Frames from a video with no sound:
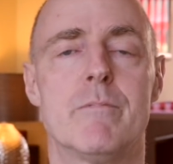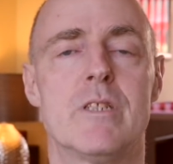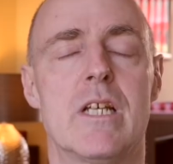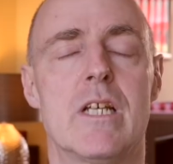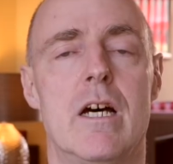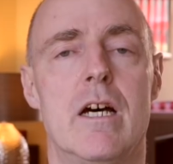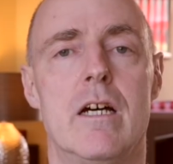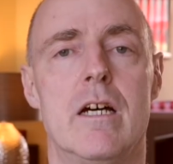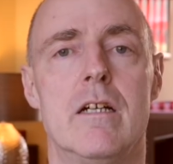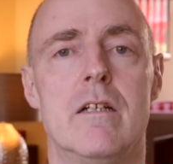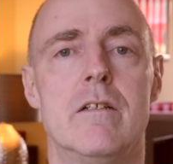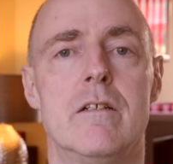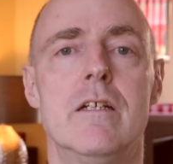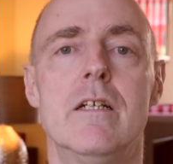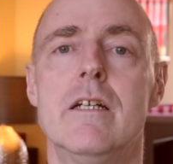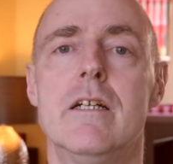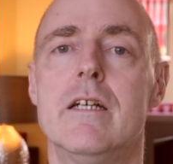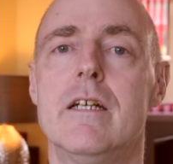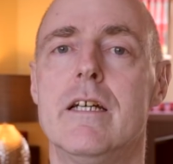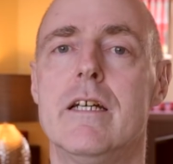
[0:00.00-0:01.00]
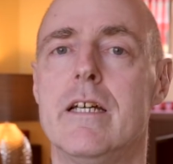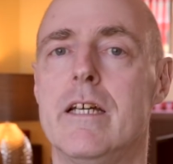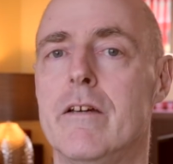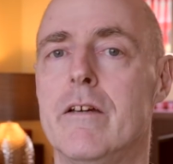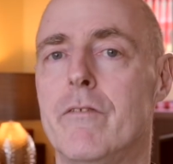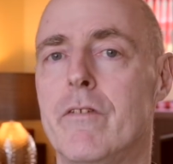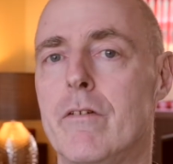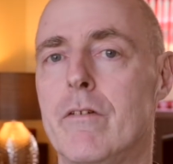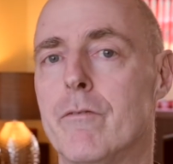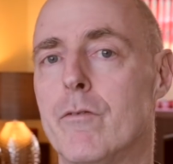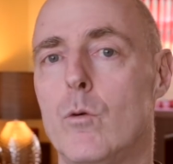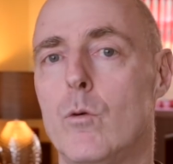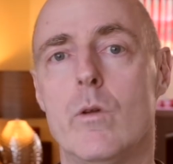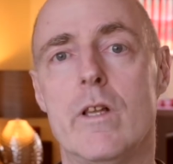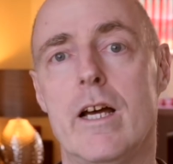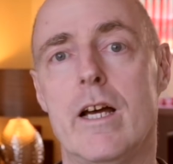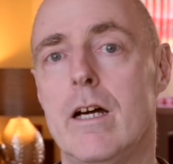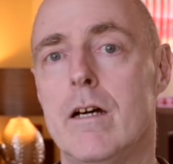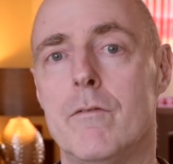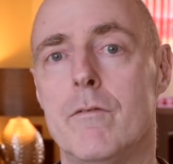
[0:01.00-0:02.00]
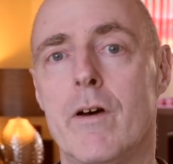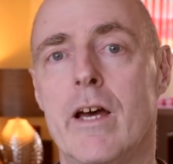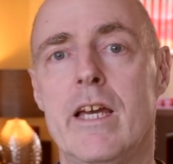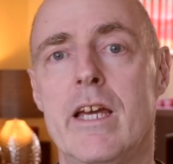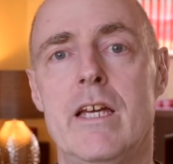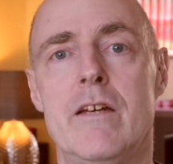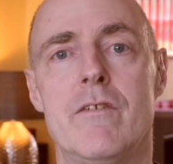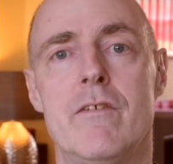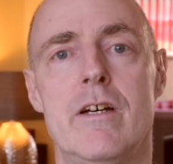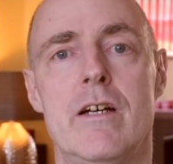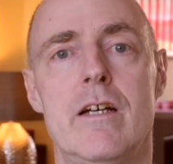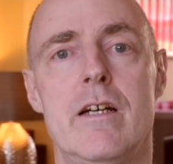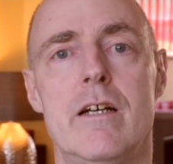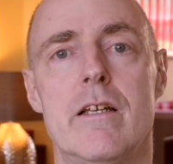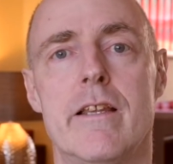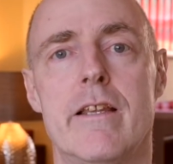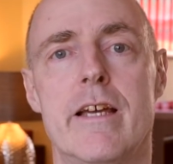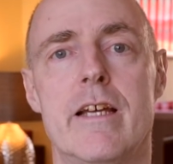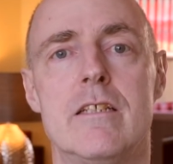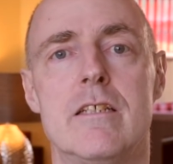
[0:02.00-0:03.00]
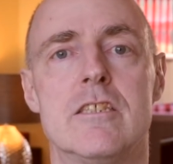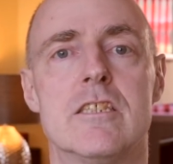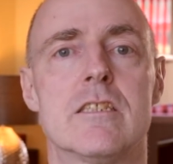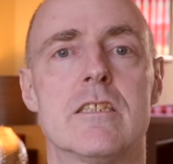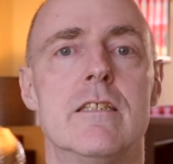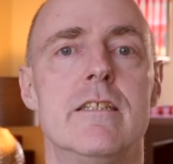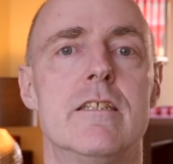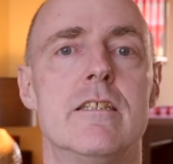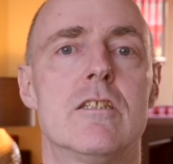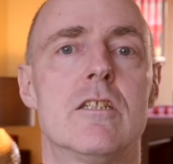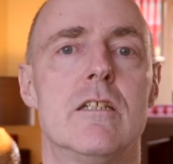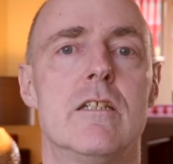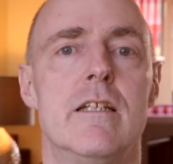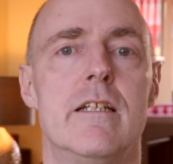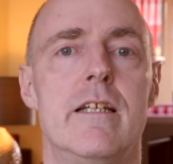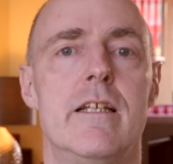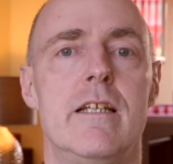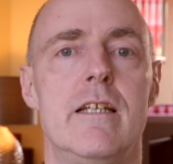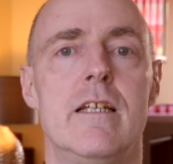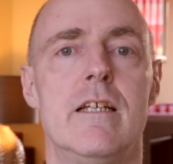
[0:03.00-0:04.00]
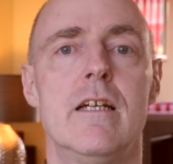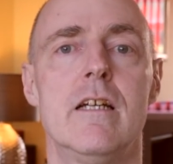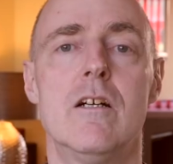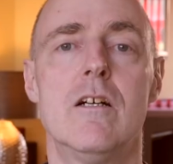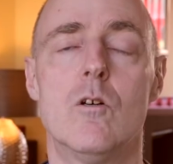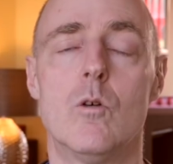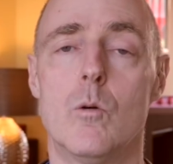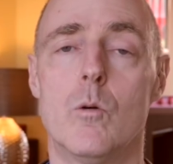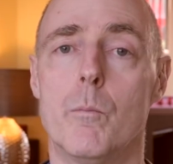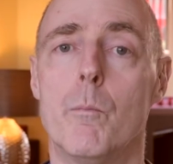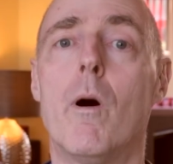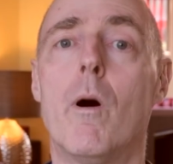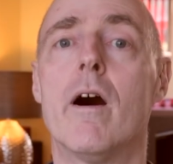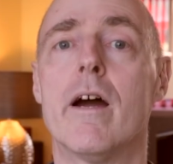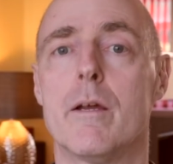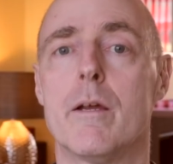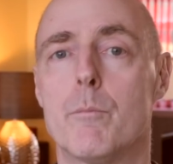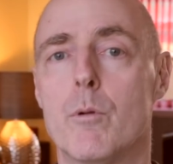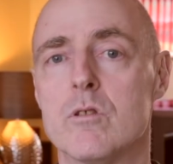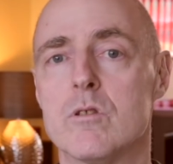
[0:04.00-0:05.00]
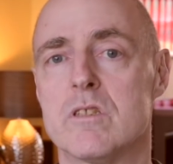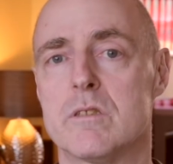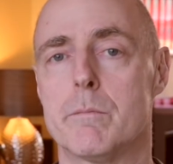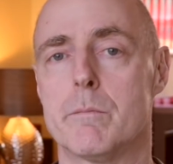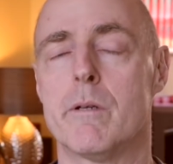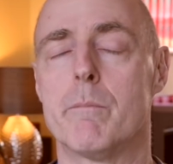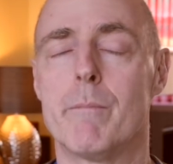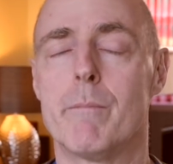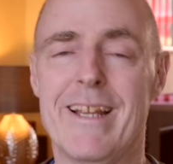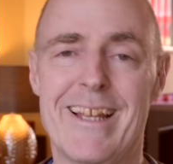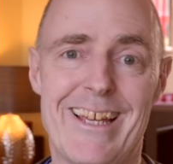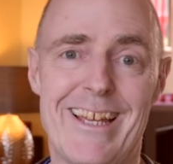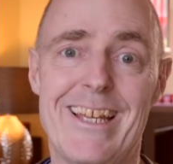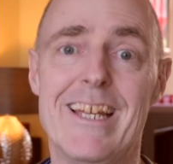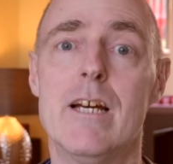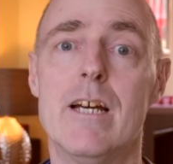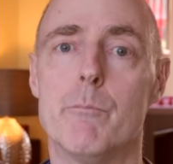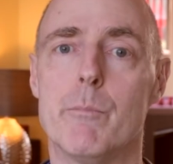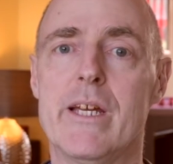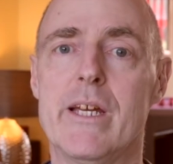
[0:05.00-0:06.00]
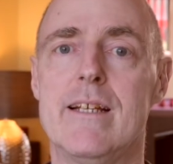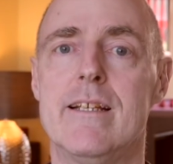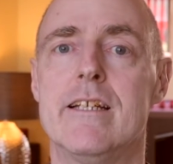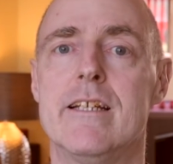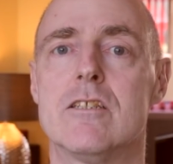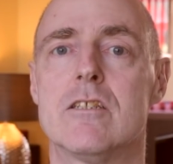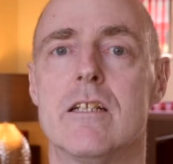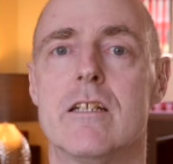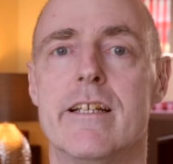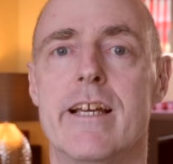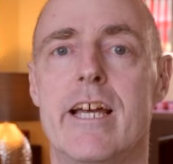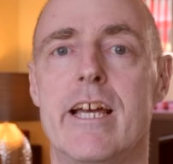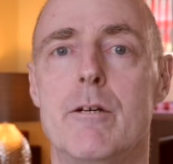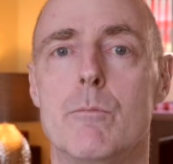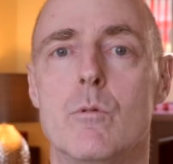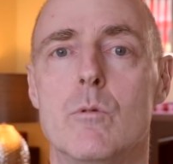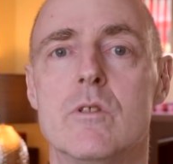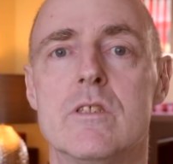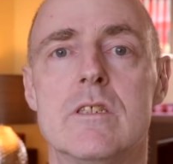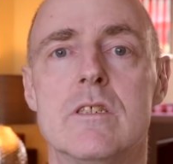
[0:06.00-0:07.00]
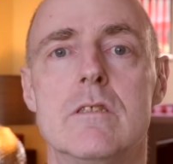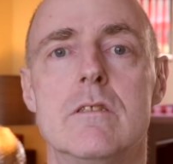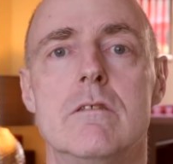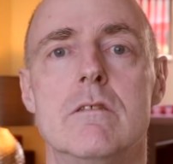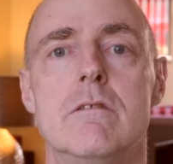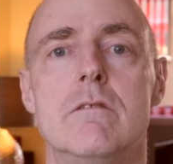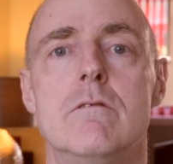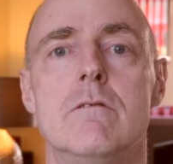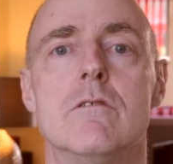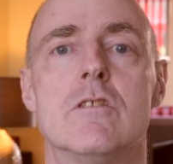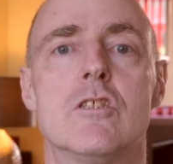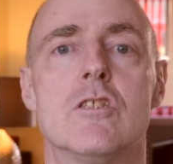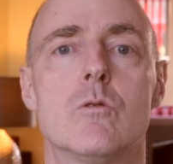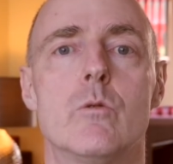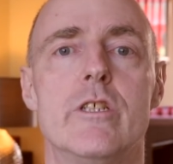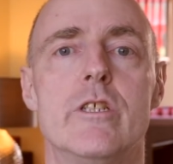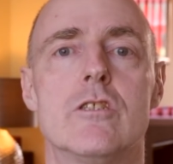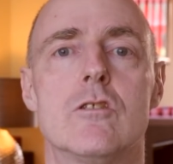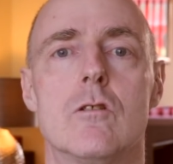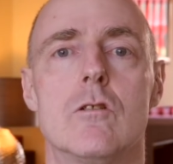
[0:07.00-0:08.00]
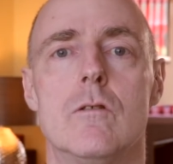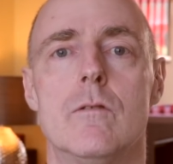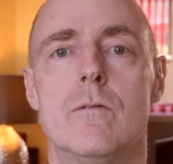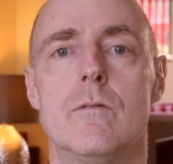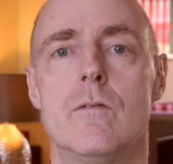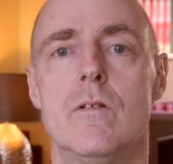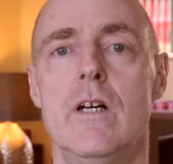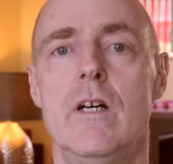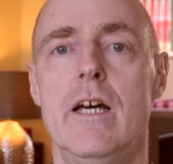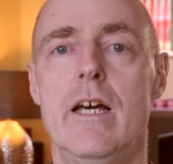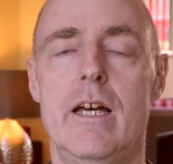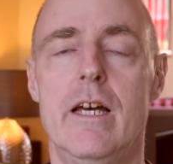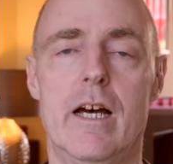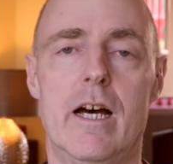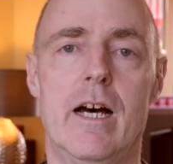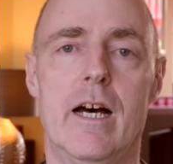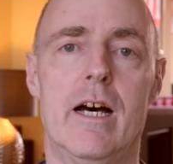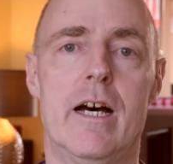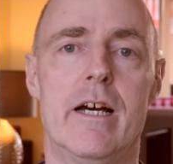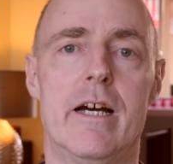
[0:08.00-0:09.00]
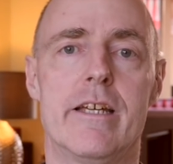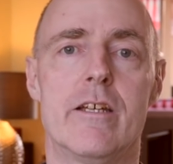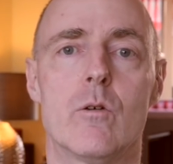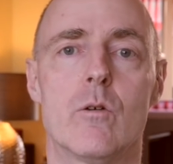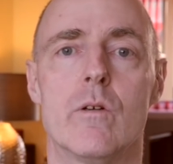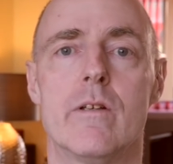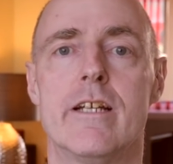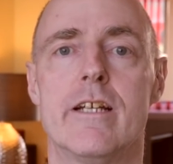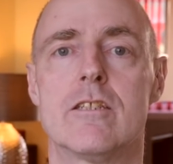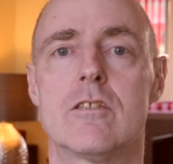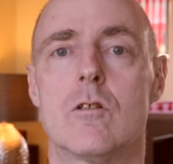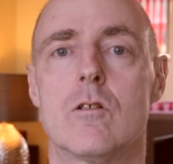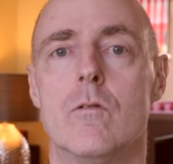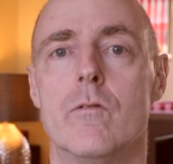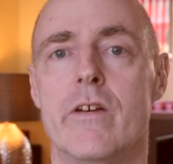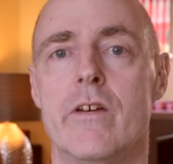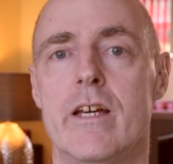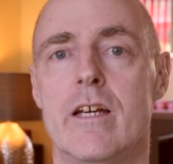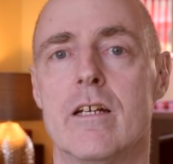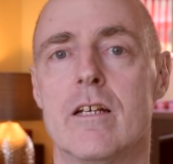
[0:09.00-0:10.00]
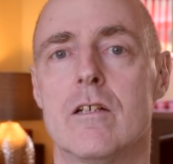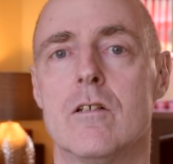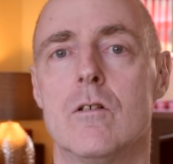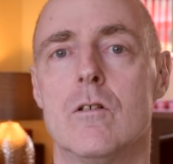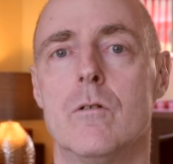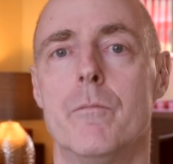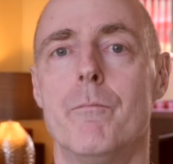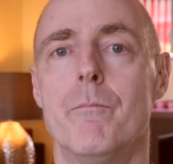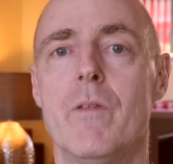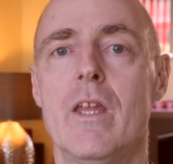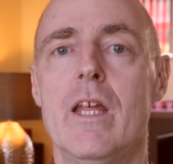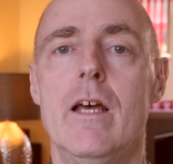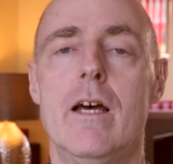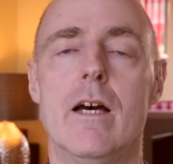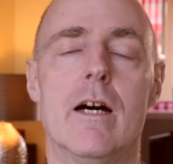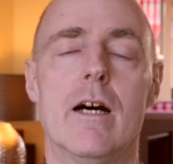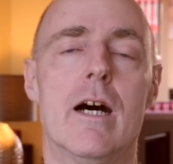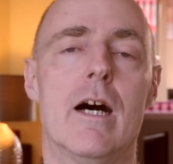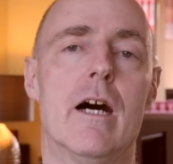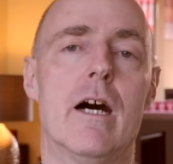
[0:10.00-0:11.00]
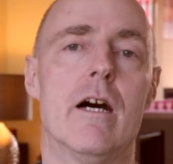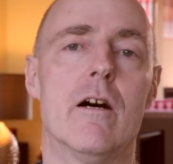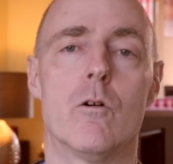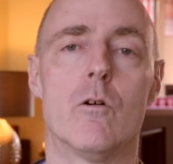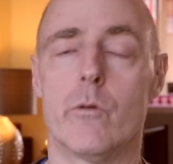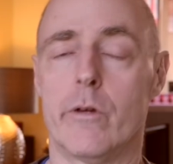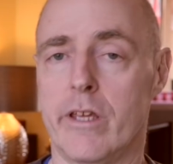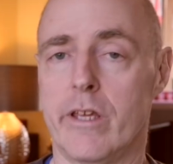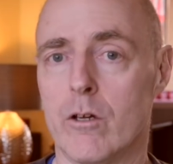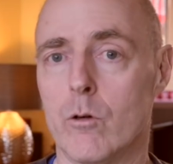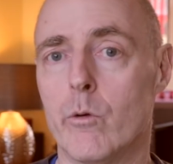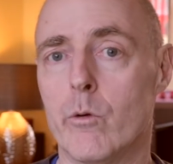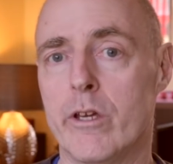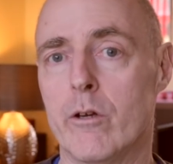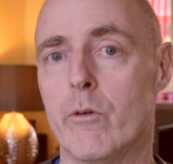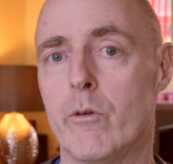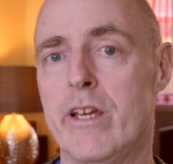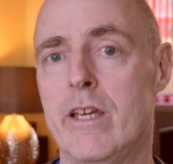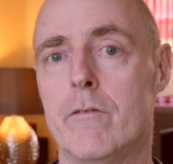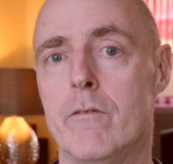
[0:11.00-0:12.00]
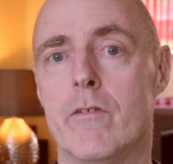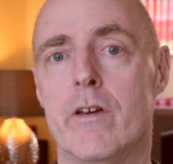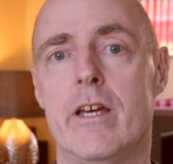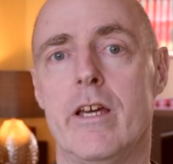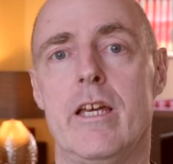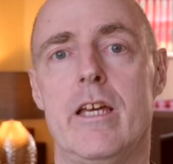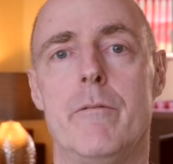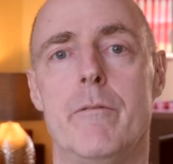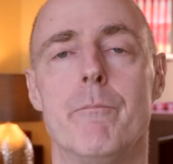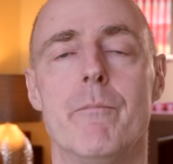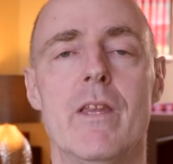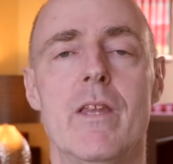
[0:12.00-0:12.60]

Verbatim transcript: So, if you fall out of favour, they can just literally, or might possibly be literally able to switch off uh, your electrical vehicle uh, or, or your EV,